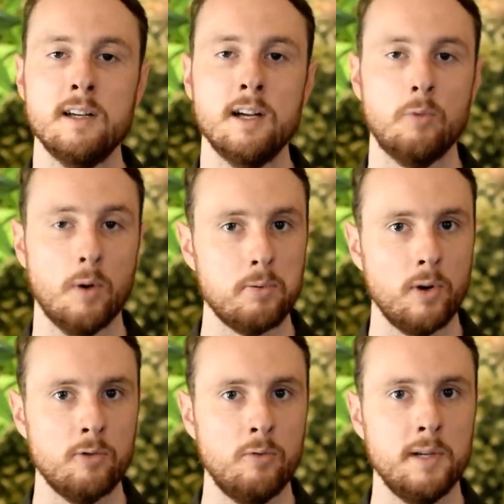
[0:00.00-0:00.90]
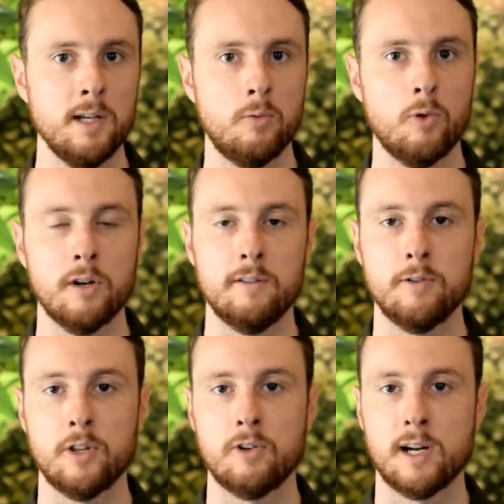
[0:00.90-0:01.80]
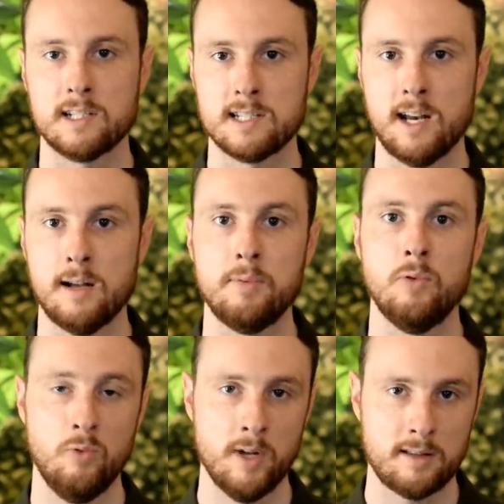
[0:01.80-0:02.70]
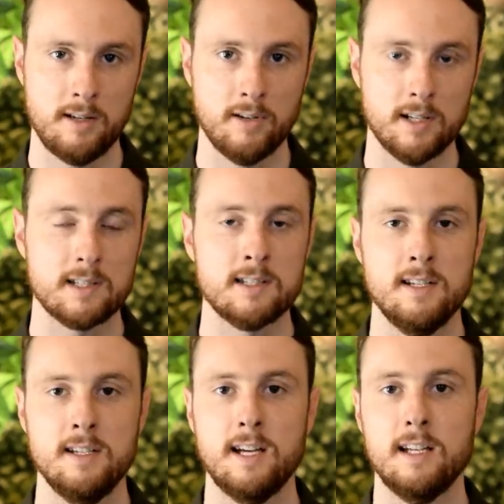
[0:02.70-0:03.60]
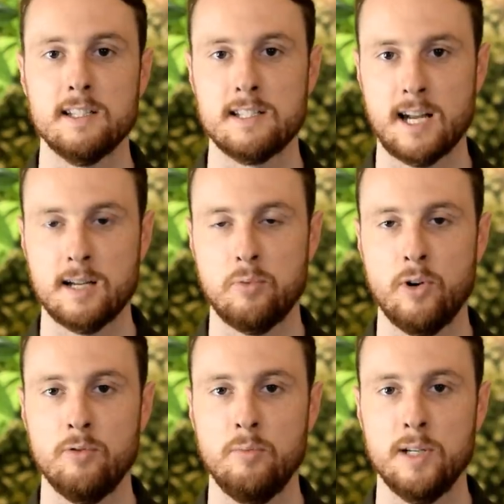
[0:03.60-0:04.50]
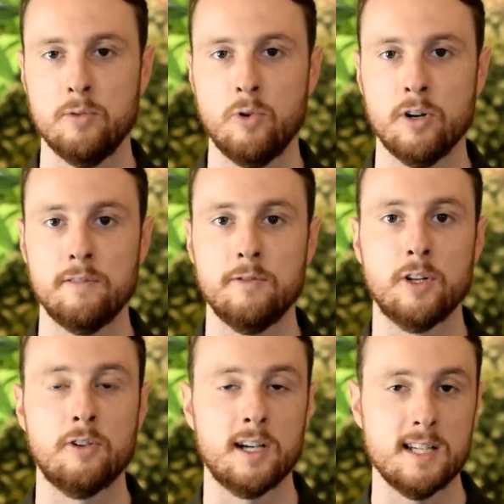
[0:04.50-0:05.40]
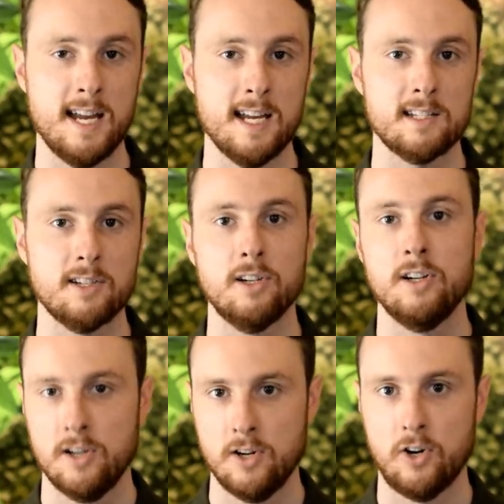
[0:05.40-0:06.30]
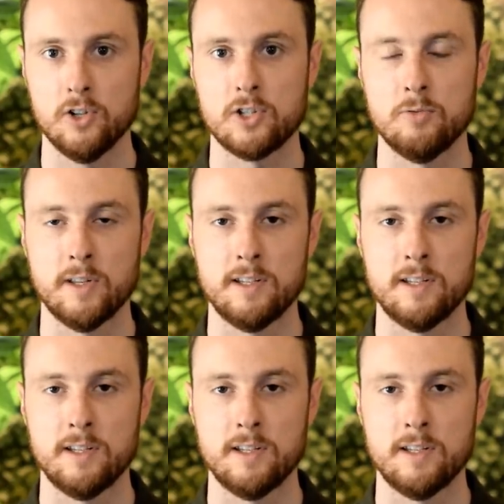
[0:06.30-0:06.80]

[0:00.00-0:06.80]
One point will be awarded for the correct setup with units, and the second point will be awarded for the correct answer, also with